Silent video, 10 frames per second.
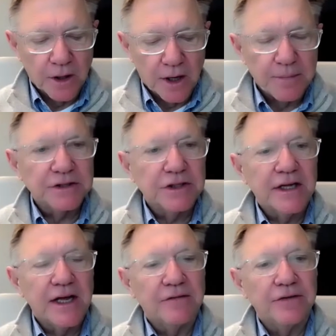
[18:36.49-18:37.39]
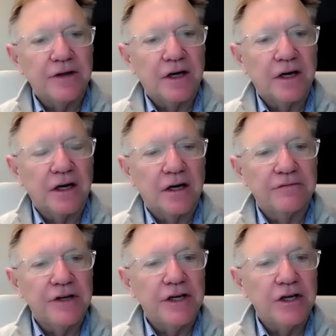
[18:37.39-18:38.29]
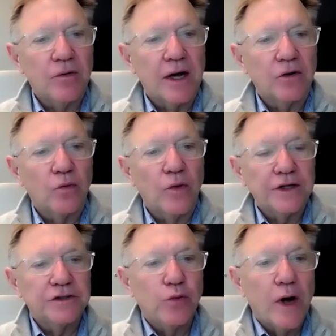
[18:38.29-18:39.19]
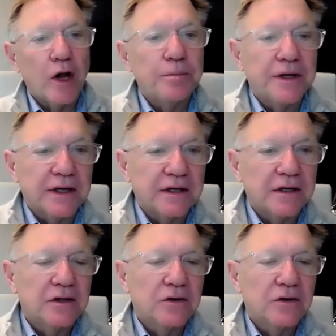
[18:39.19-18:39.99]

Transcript: I basically have a video on what is well-being,